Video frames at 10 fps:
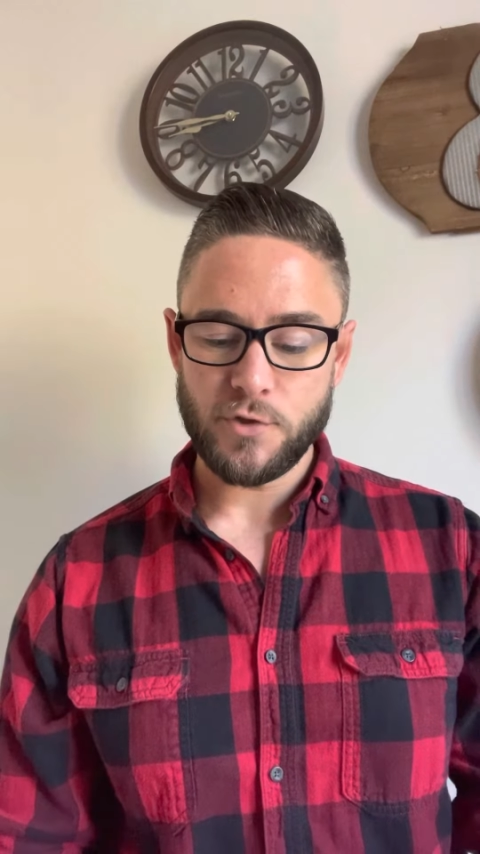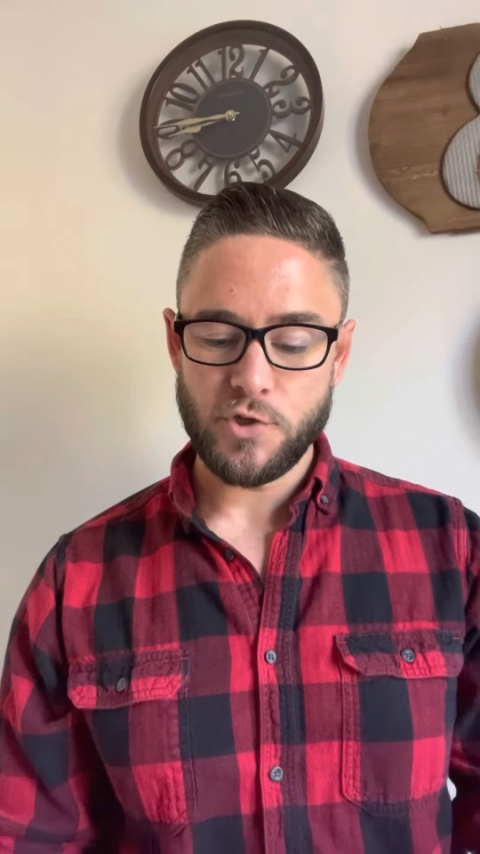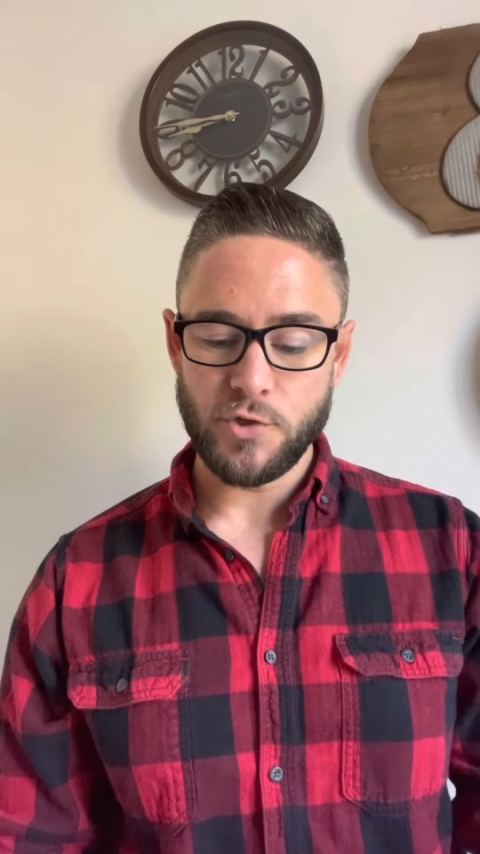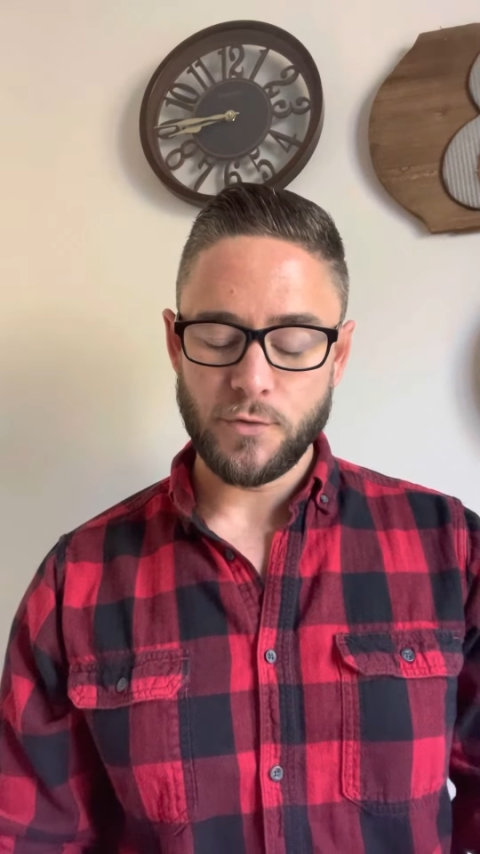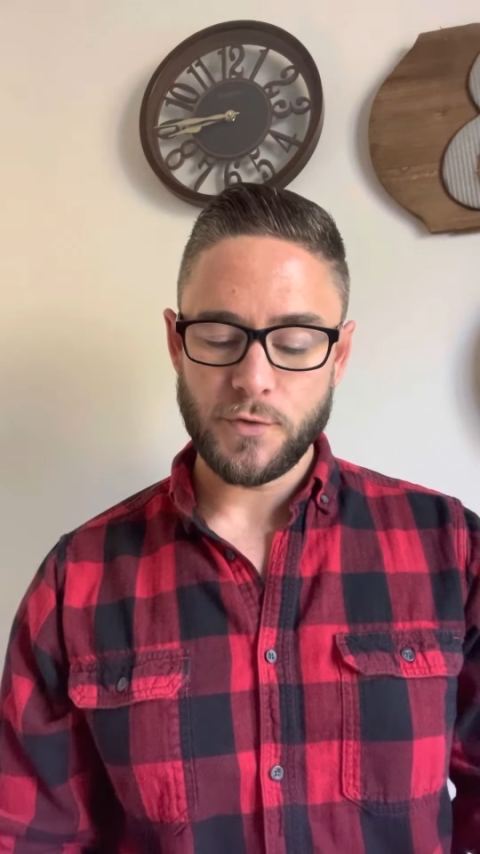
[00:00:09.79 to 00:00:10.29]

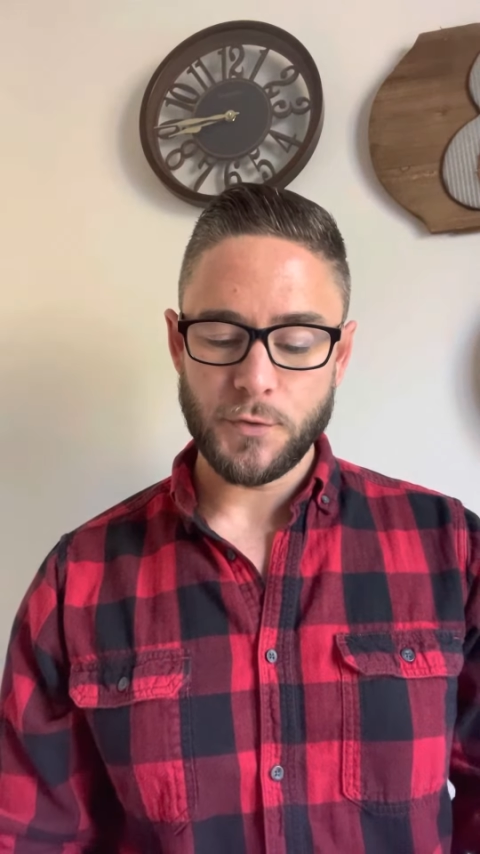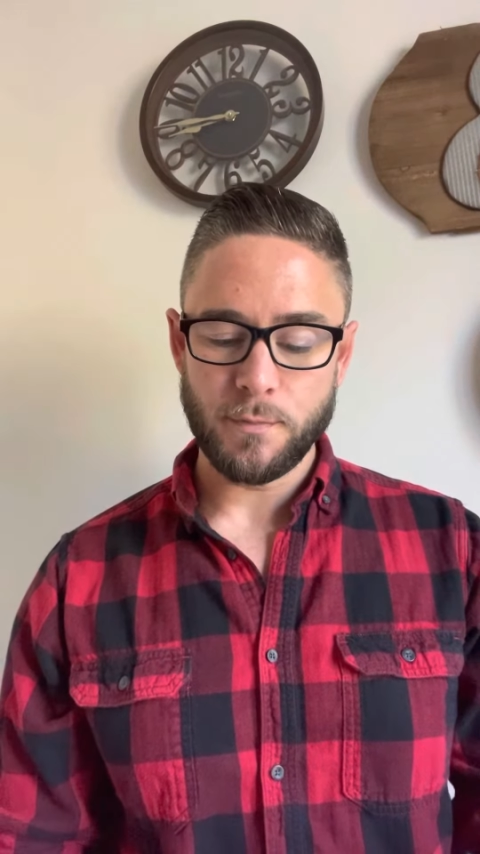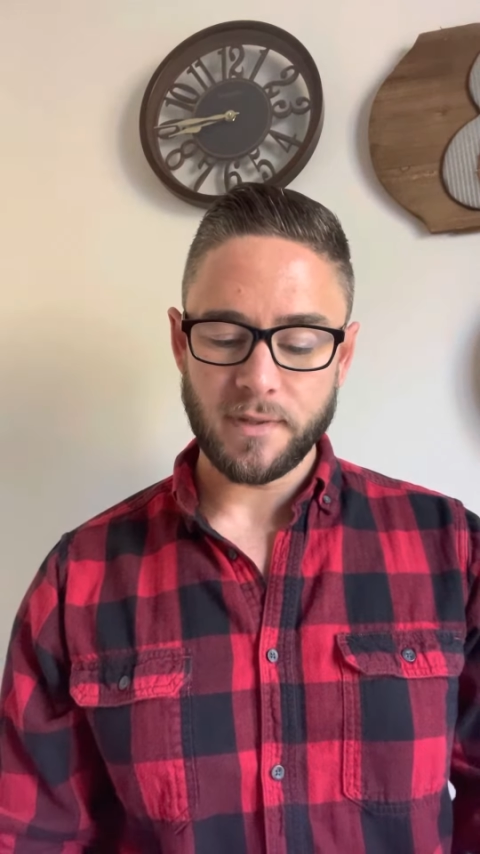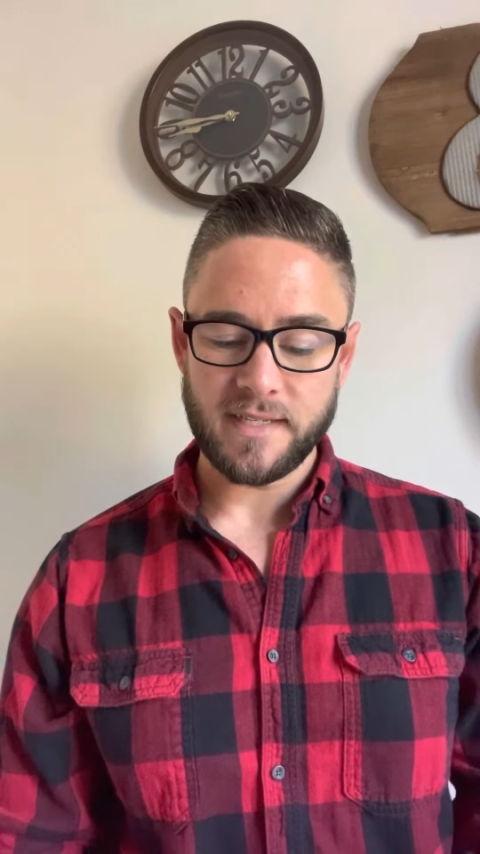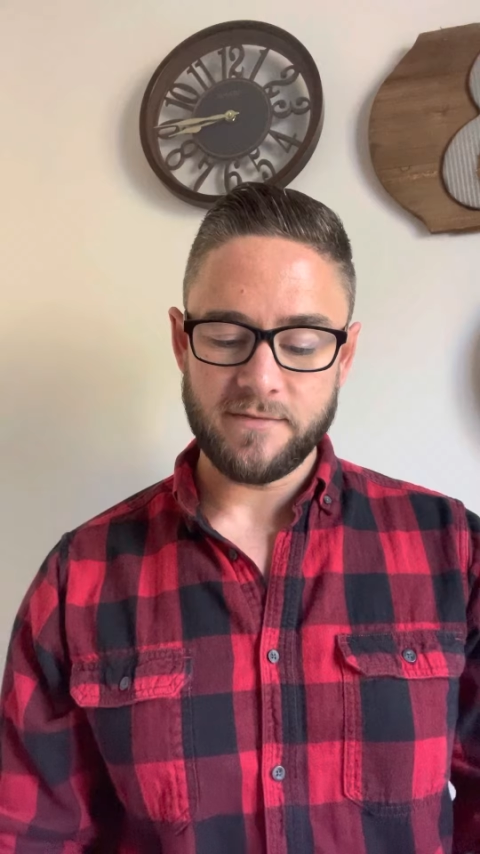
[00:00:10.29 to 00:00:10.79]
Jews who
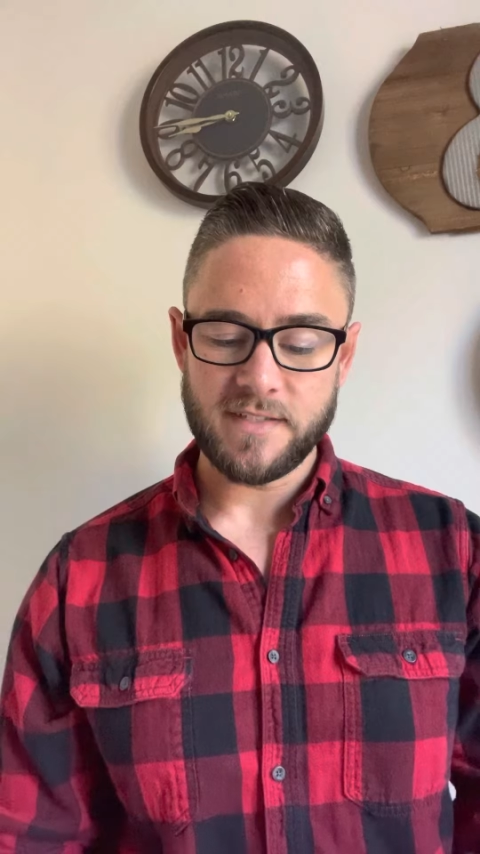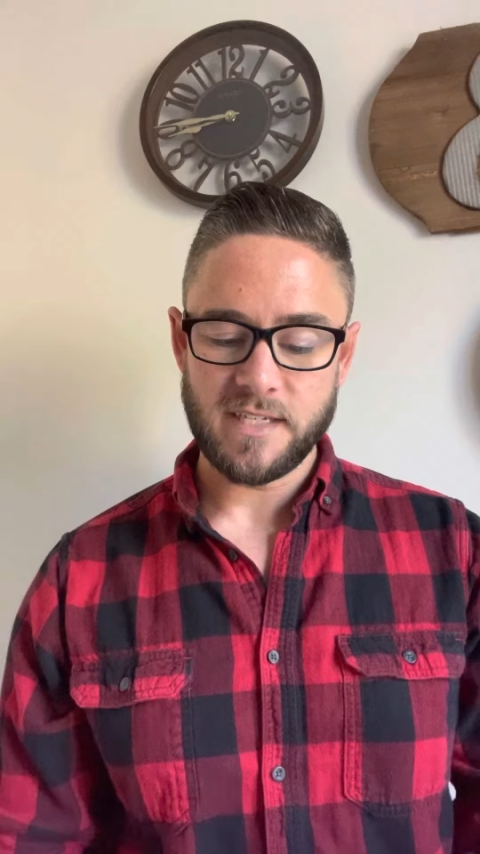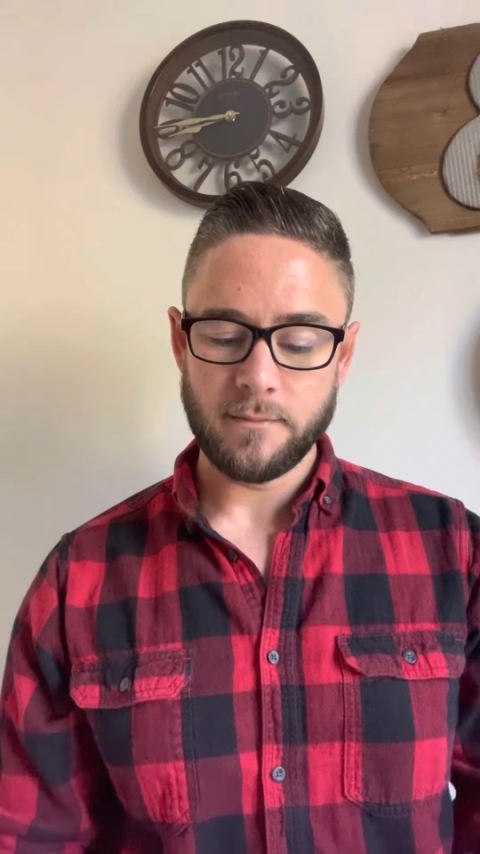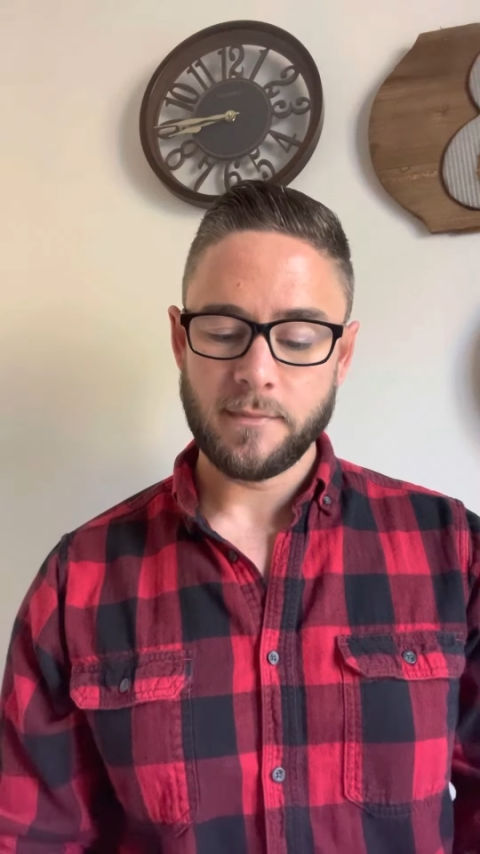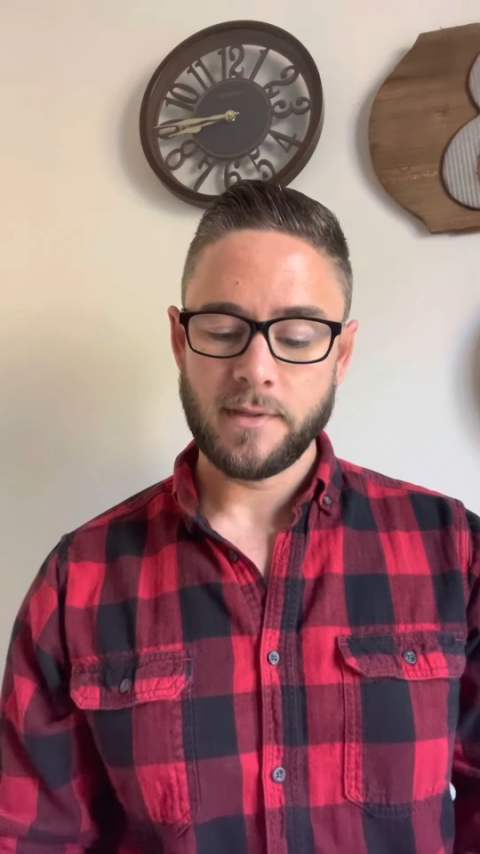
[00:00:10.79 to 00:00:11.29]
believed
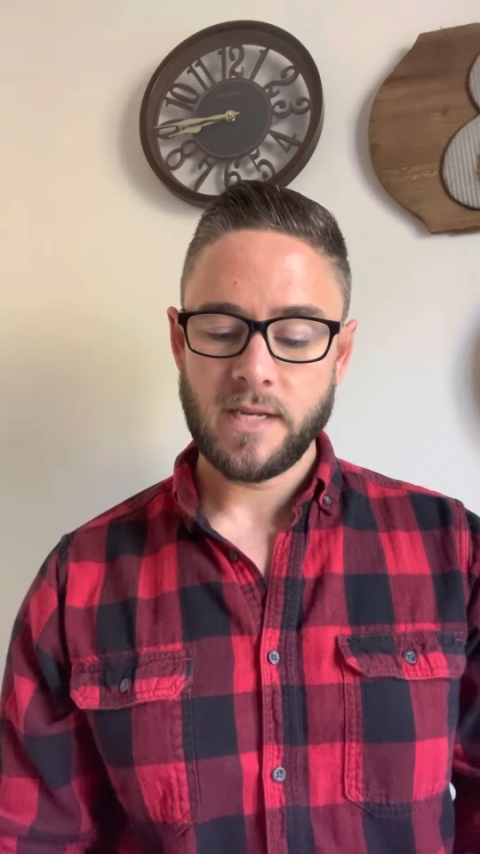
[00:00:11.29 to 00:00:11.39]
him,